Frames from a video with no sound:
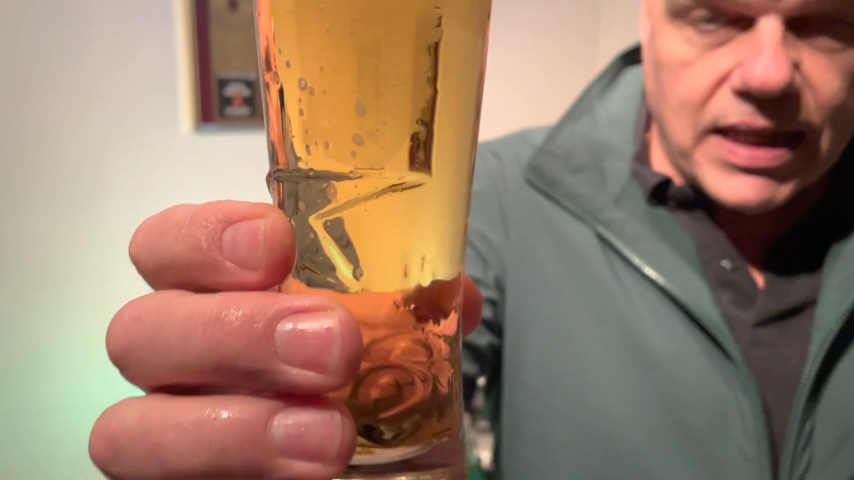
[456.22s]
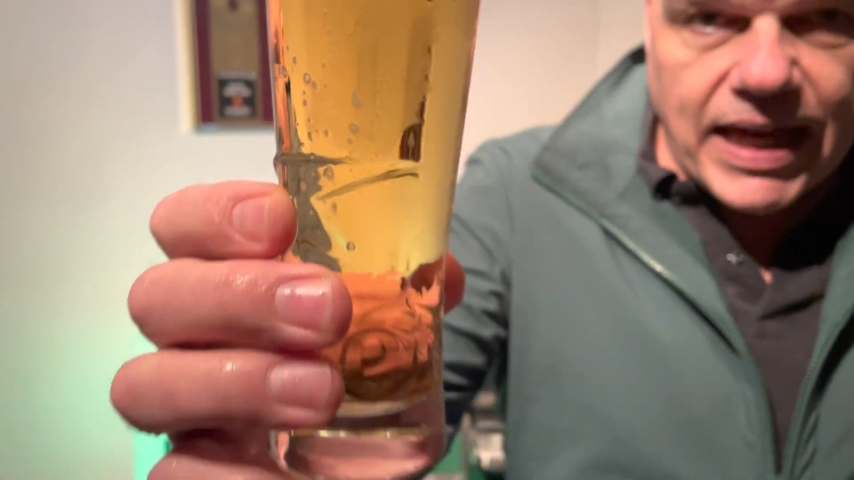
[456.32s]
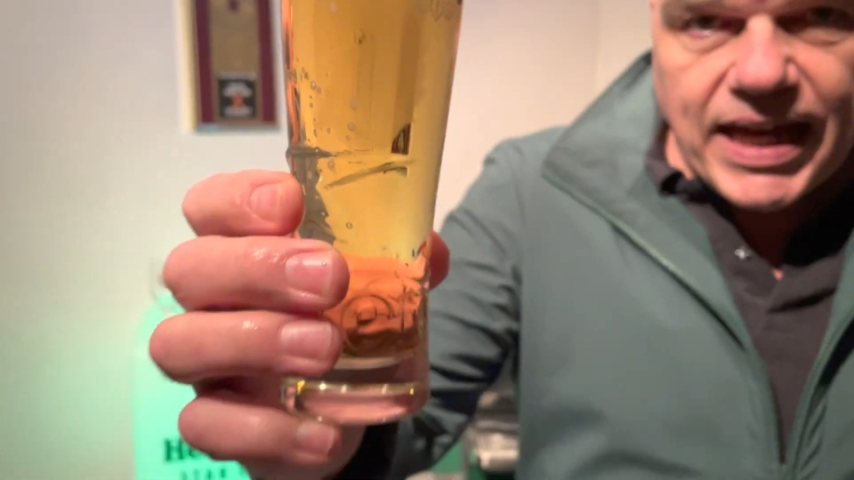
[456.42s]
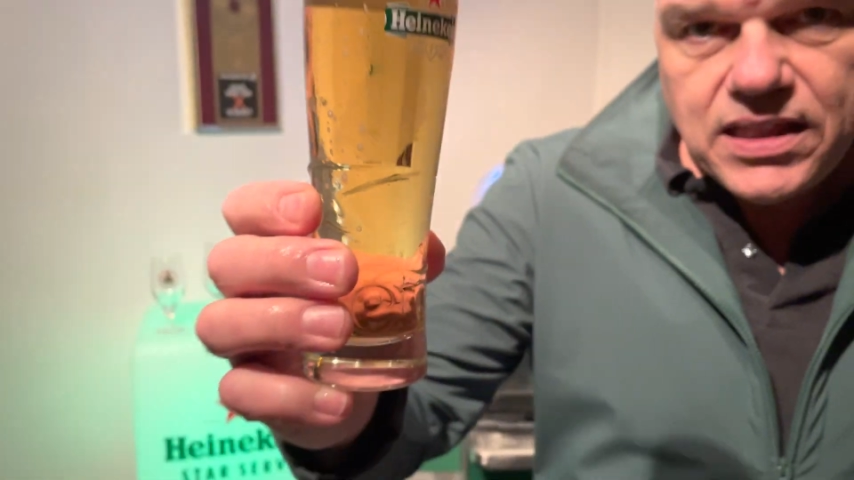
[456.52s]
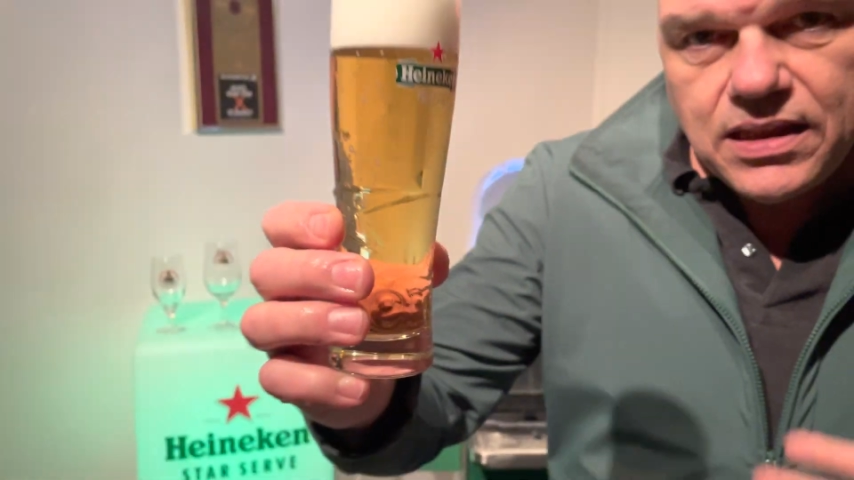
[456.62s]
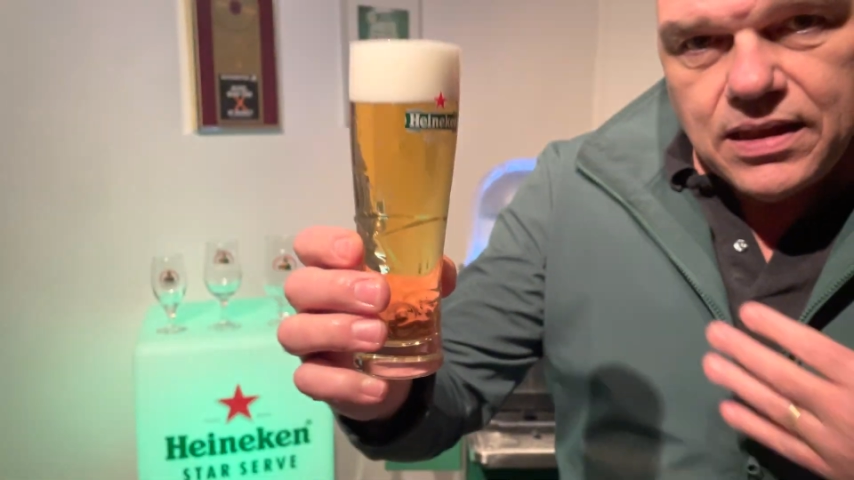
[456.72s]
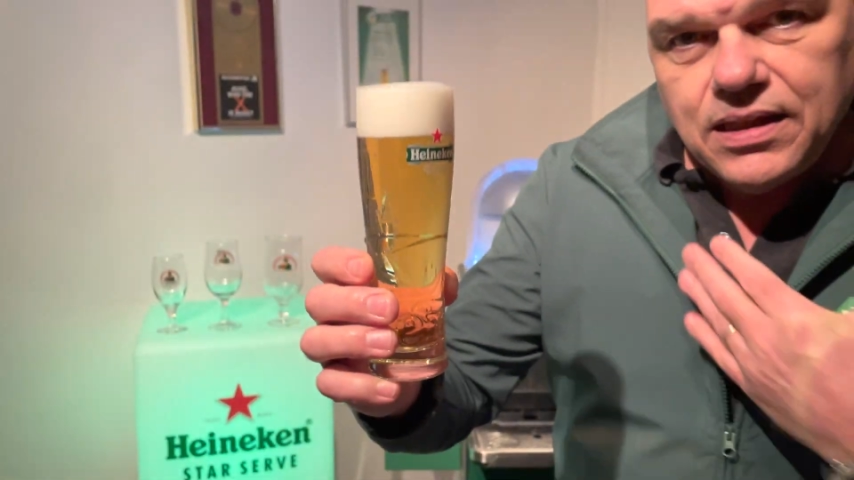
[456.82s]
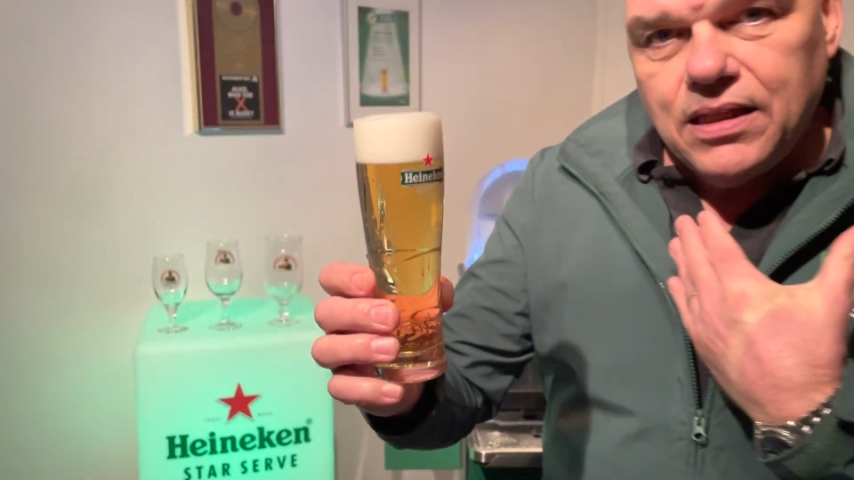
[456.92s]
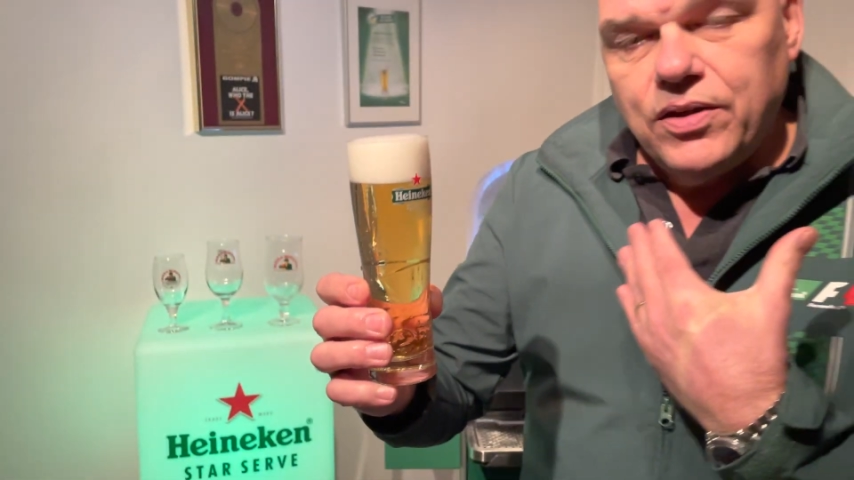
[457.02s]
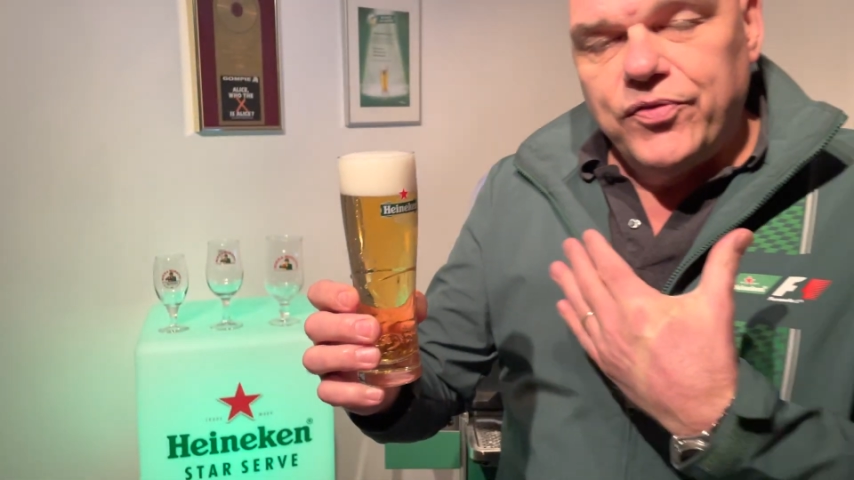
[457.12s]
And
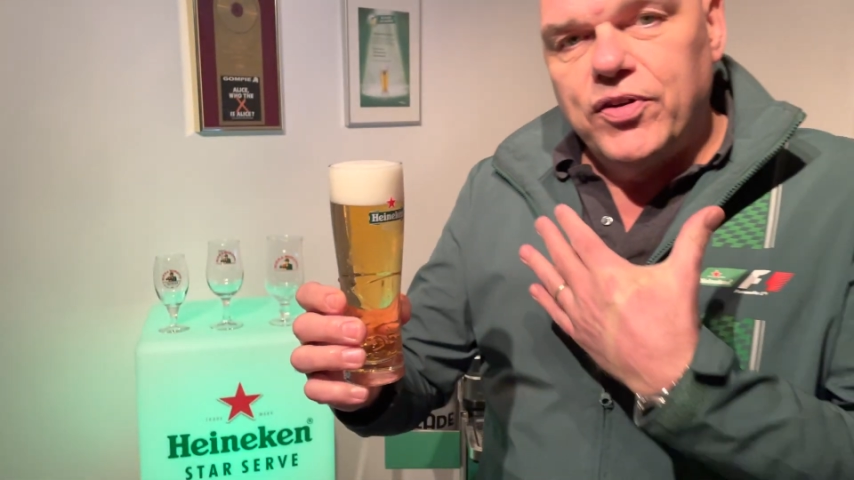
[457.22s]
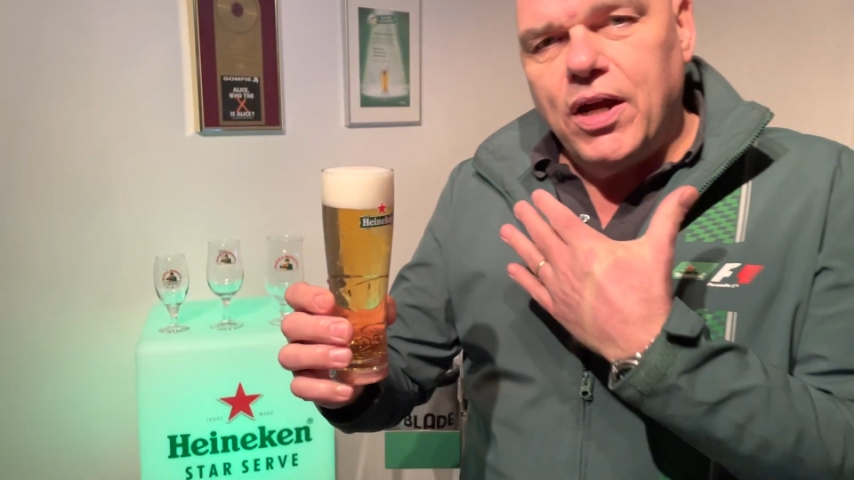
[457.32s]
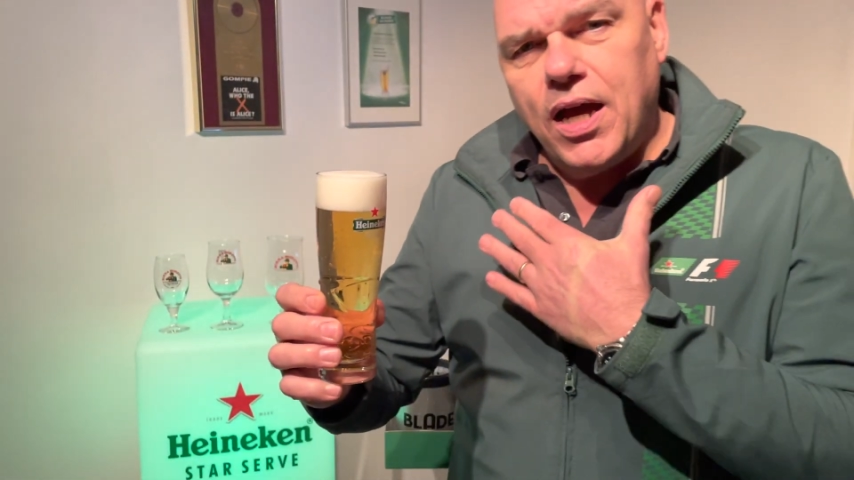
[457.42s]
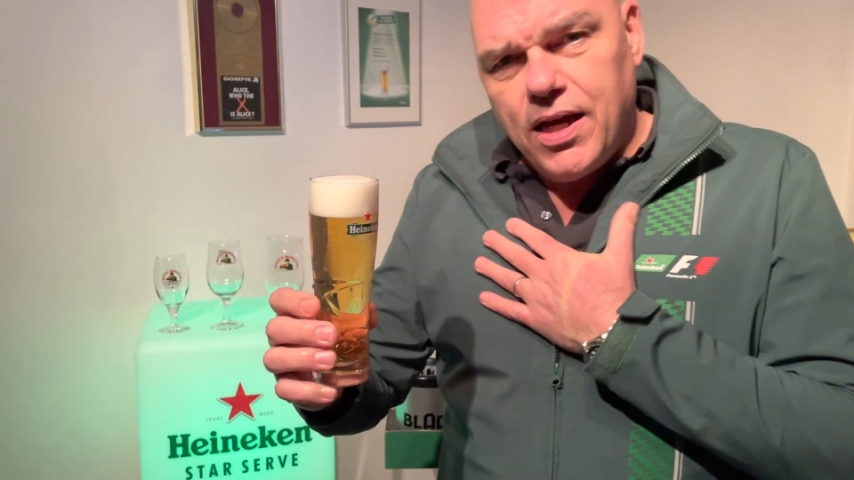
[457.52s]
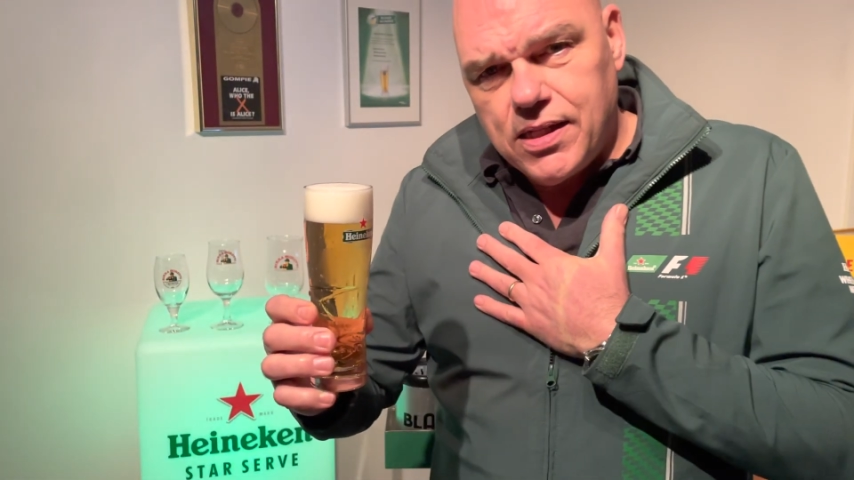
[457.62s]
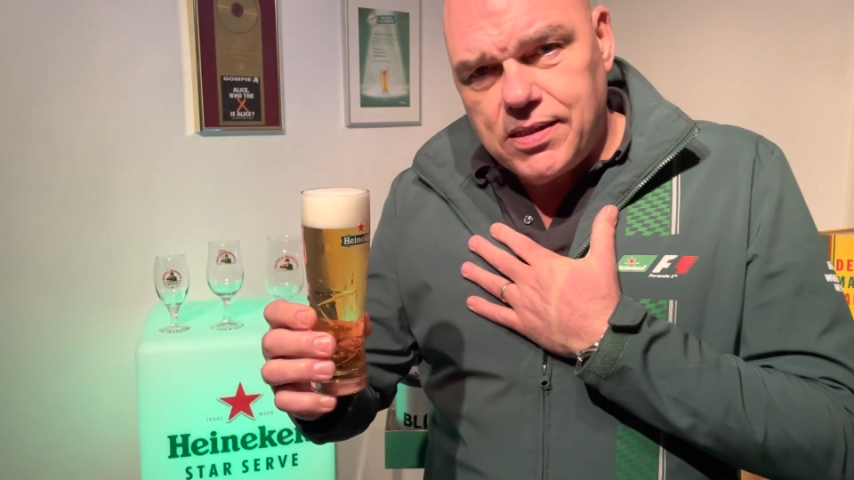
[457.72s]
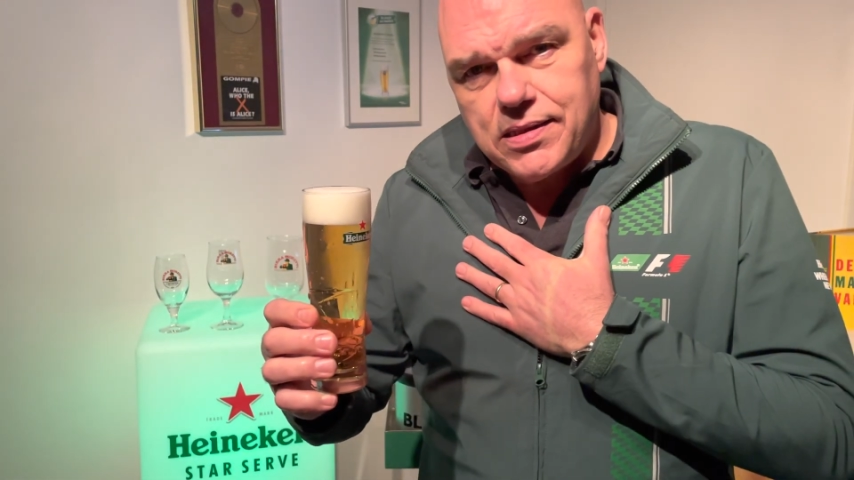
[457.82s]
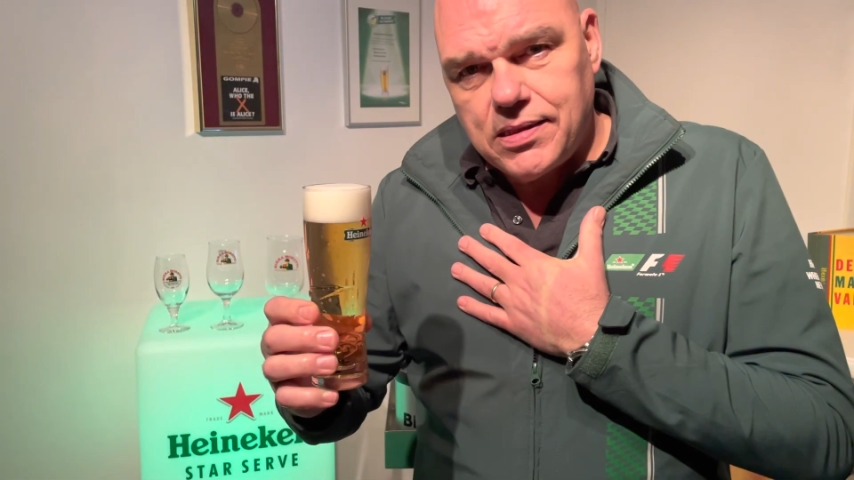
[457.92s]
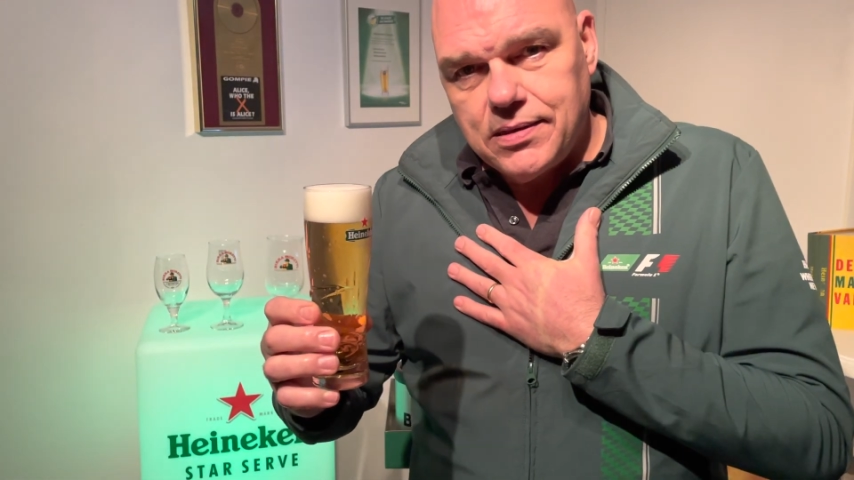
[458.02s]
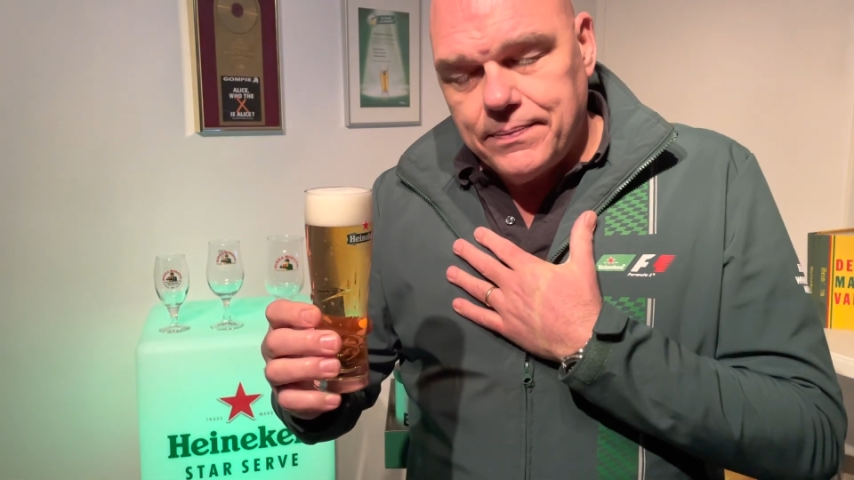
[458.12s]
for
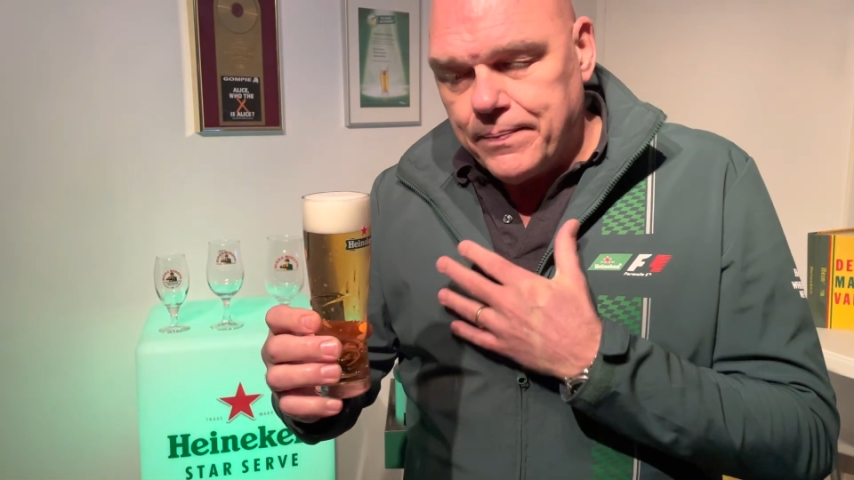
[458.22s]
us,